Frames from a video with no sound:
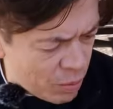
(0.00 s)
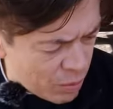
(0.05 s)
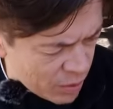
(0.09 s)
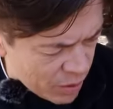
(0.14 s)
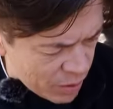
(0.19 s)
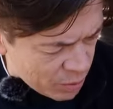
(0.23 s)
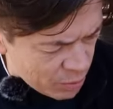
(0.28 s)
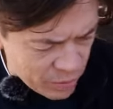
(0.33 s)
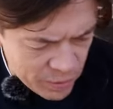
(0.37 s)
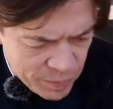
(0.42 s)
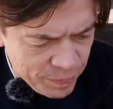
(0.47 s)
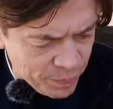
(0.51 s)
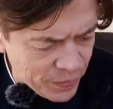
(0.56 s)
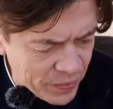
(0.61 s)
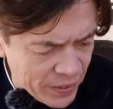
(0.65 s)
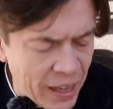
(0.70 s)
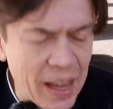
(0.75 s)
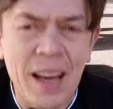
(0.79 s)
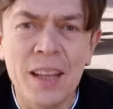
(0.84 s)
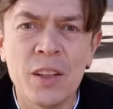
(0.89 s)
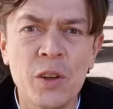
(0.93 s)
but
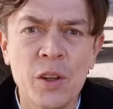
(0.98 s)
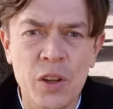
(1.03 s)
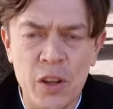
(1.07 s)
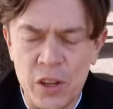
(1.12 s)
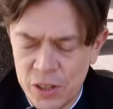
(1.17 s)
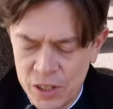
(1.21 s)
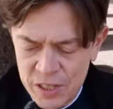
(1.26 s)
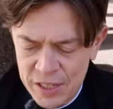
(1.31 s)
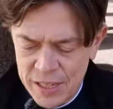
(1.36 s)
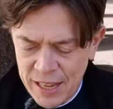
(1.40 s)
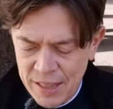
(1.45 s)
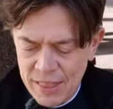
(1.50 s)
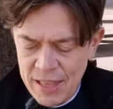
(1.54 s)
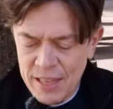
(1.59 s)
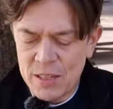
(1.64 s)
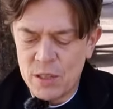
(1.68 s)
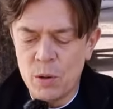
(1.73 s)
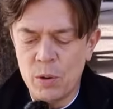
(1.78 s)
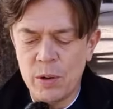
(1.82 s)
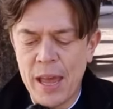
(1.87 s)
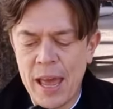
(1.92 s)
yeah, I don't understand
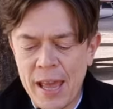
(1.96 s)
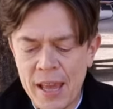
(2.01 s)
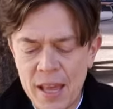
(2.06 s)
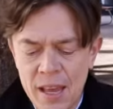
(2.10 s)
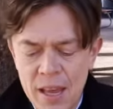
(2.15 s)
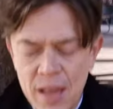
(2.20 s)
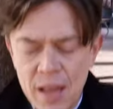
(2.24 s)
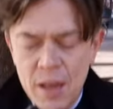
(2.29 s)
this. Okay,